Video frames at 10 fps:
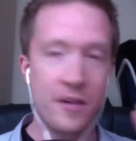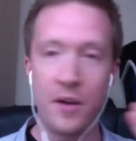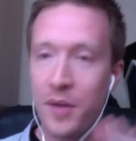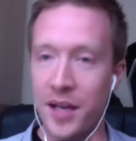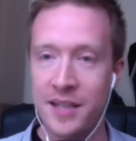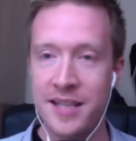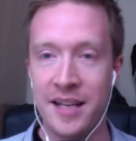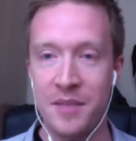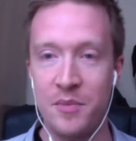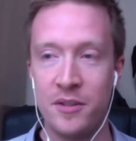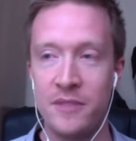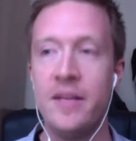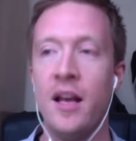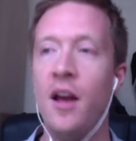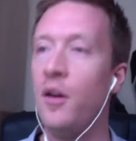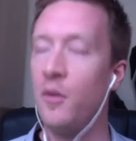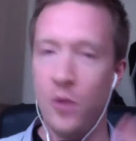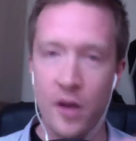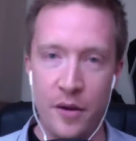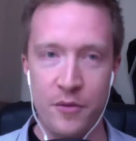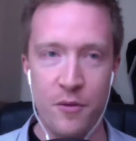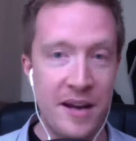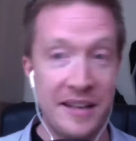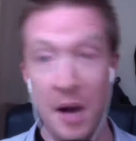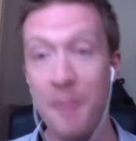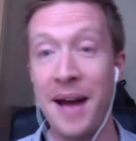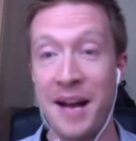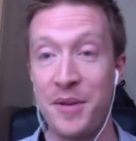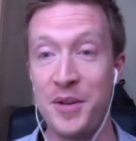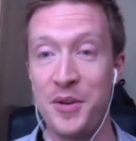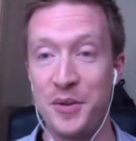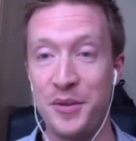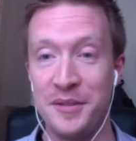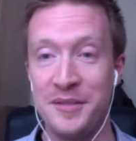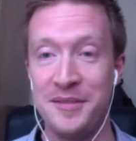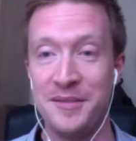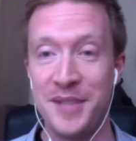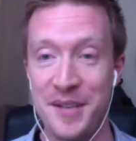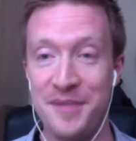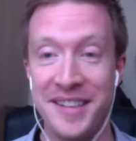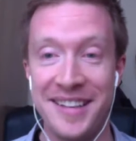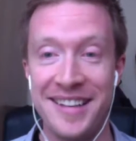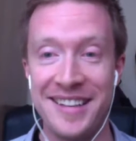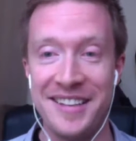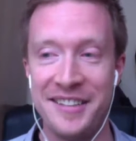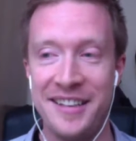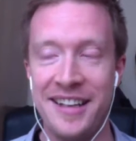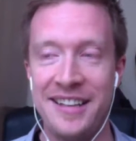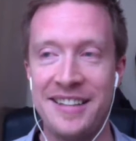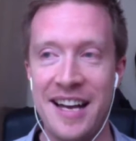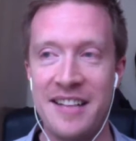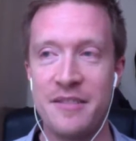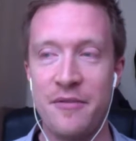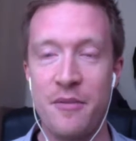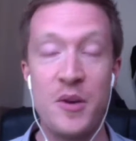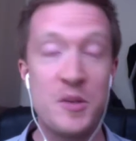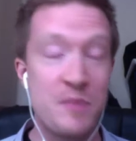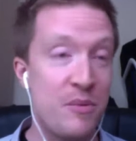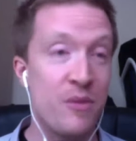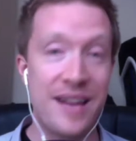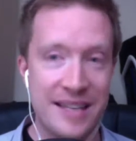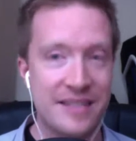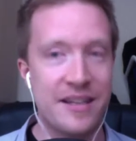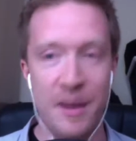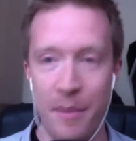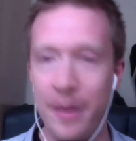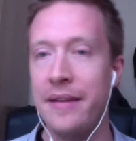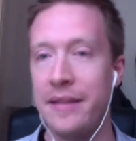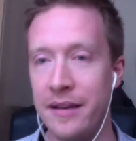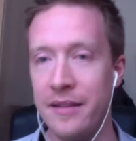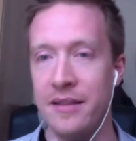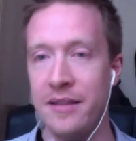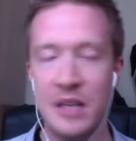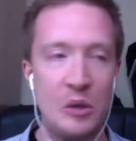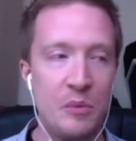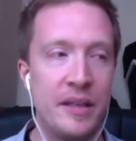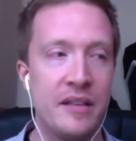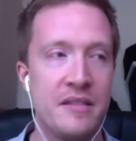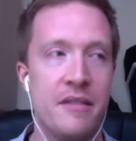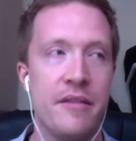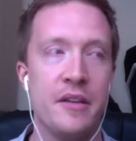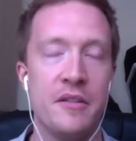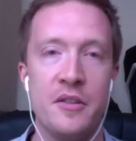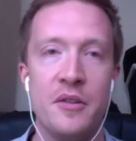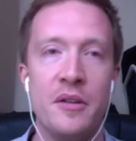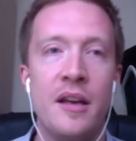and get a textbook, work through it, and come back when you've done it. Yep. That's, for most people, that is going to be the single biggest thing they can do.